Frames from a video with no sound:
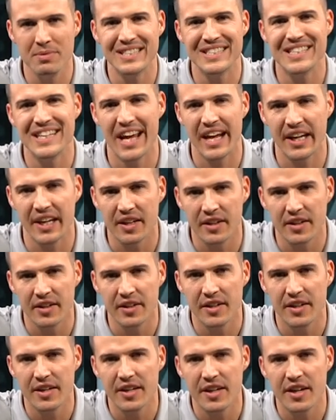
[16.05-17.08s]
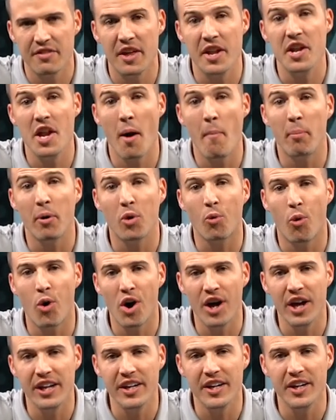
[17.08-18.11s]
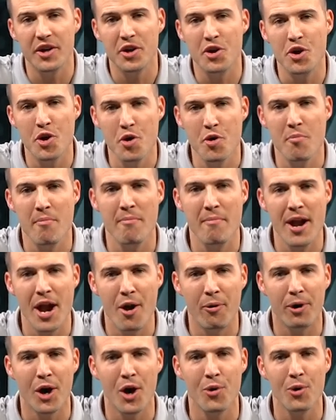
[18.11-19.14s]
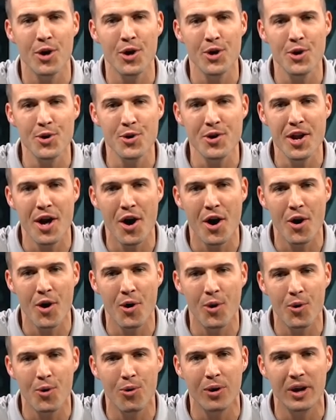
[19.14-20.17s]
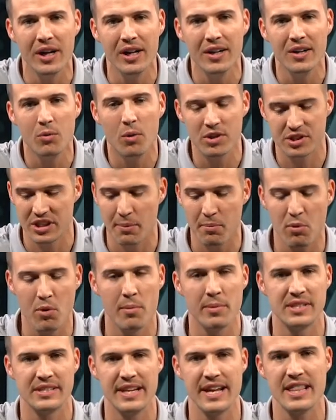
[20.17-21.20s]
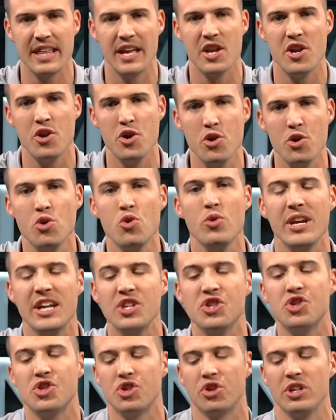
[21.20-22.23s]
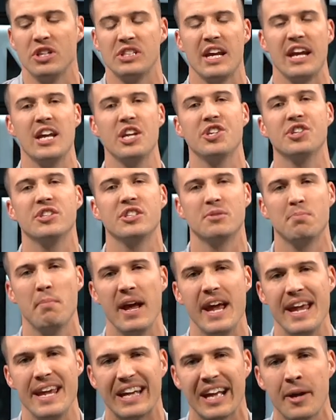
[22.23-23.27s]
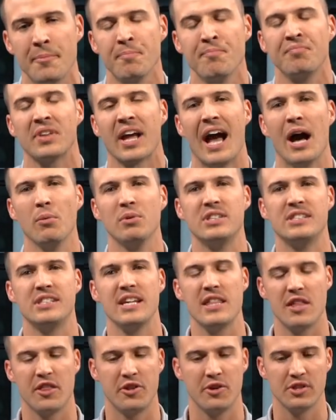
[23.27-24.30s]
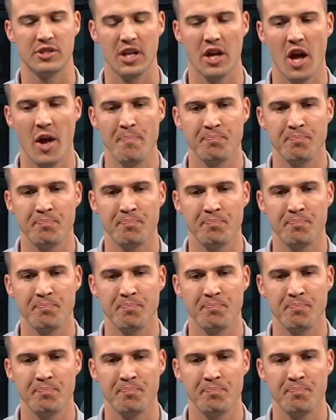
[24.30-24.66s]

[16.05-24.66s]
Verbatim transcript: mistake. The number one, numero uno. What's the number one mistake that new insurance agents make? I would say that there's